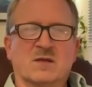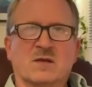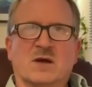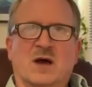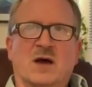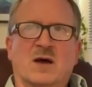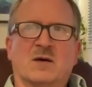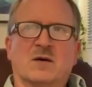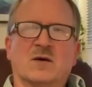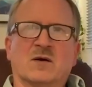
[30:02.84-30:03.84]
a
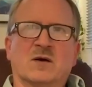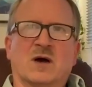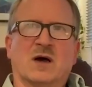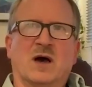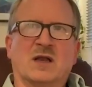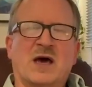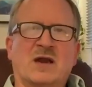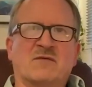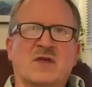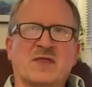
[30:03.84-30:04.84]
lot
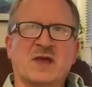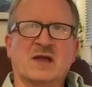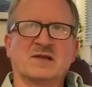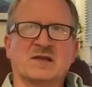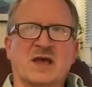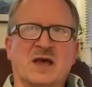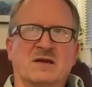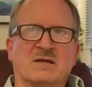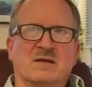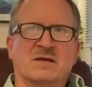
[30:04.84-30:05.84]
of the things that,
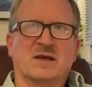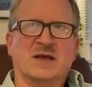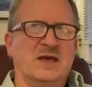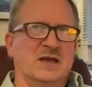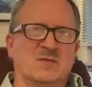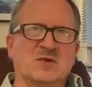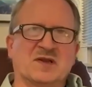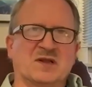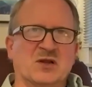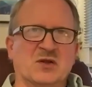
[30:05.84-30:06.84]
and I'm
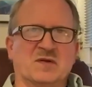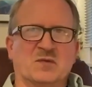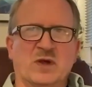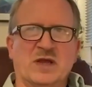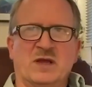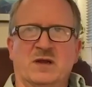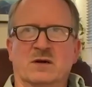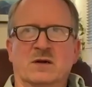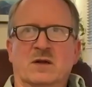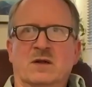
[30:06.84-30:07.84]
just going to use we
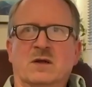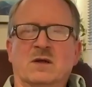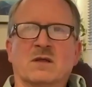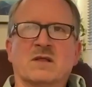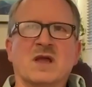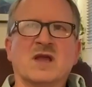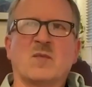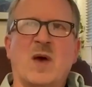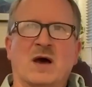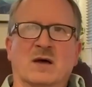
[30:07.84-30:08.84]
here, think
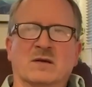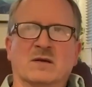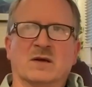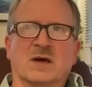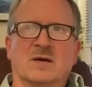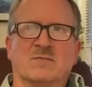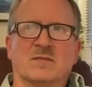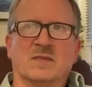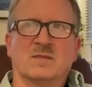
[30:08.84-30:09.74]
about and